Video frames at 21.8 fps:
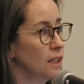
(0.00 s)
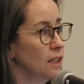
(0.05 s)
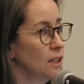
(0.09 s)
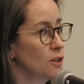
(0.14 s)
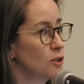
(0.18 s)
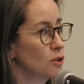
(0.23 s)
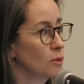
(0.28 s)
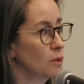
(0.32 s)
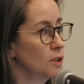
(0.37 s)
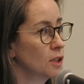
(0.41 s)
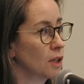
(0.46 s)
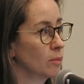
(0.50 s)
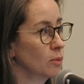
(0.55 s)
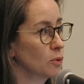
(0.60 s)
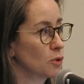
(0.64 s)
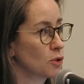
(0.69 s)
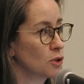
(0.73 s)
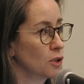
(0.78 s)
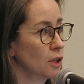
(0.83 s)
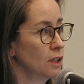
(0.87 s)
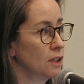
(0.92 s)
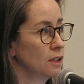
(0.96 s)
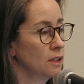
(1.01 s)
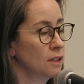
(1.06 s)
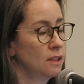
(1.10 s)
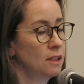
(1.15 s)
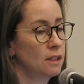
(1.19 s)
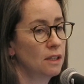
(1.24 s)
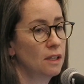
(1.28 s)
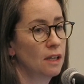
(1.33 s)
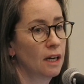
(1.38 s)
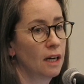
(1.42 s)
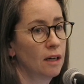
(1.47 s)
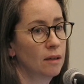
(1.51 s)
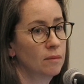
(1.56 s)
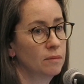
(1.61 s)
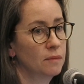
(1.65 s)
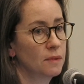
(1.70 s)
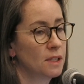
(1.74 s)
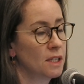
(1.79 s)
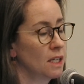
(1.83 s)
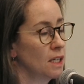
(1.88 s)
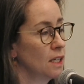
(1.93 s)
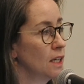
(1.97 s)
into a double-stranded
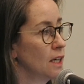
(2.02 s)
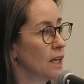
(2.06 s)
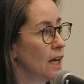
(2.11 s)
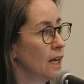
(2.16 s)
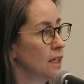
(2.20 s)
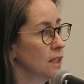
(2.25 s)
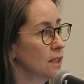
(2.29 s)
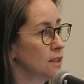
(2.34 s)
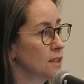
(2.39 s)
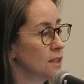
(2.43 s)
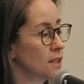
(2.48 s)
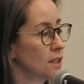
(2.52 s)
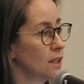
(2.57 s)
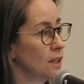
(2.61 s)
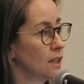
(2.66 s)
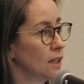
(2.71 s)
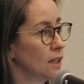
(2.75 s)
DNA and